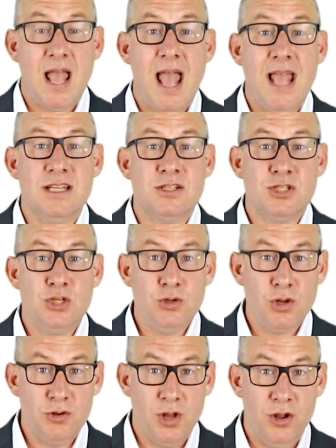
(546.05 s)
A
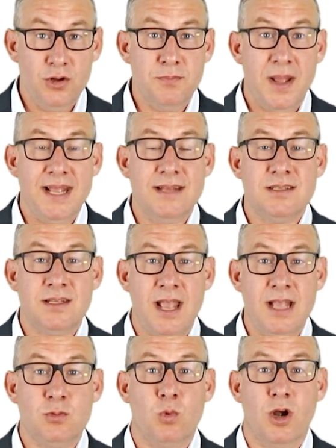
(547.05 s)
pseudonode may
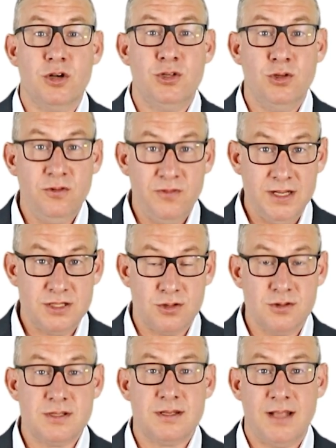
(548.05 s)
indicate where two
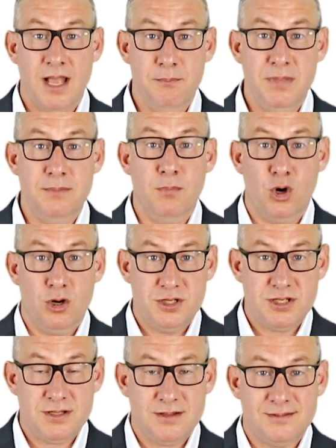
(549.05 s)
features can be
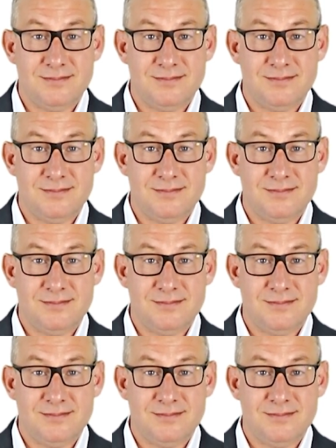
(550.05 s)
merged.